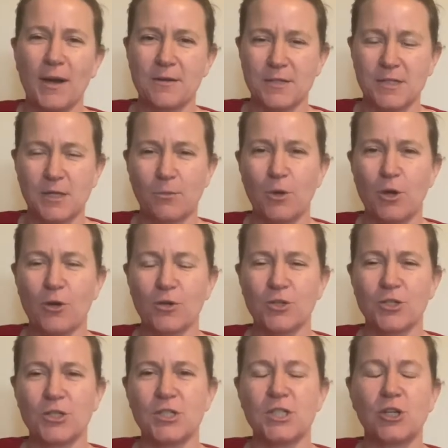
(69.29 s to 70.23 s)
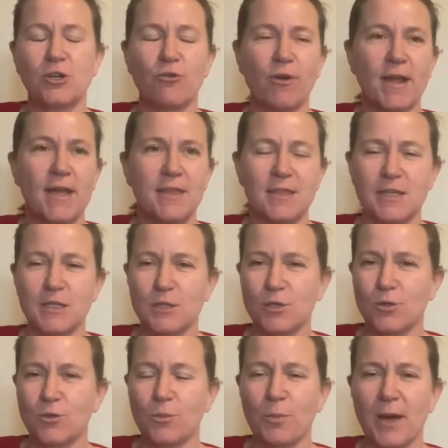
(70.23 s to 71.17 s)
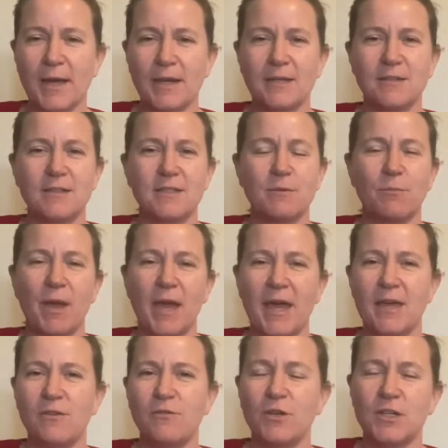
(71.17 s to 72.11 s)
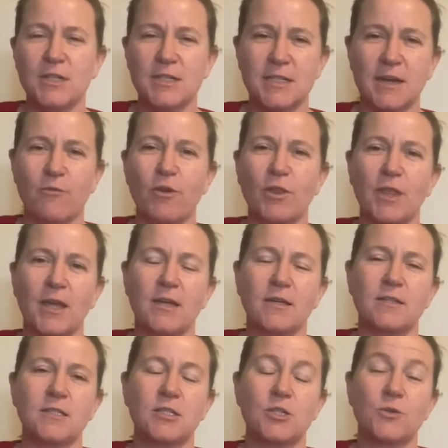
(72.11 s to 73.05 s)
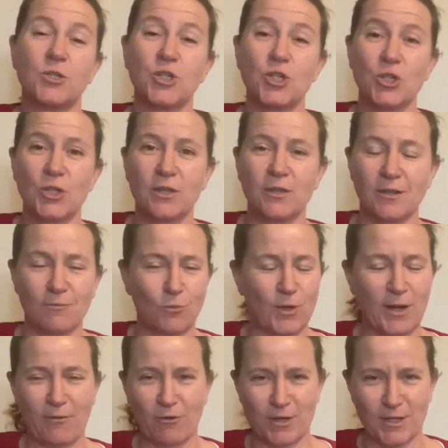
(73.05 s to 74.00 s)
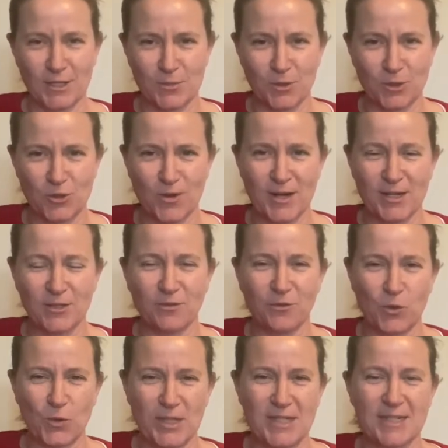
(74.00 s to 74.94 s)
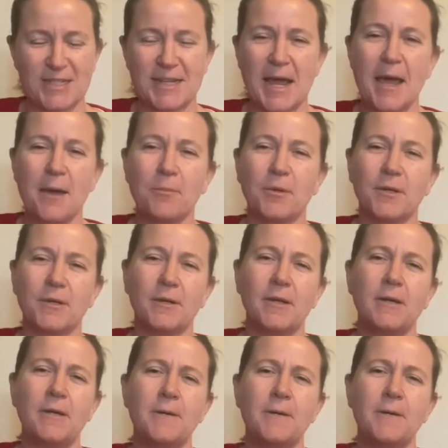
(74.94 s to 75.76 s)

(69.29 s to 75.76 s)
our subconscious to create these thought patterns and behaviors and everything else to ensure that whatever it is we're trying to avoid doesn't happen,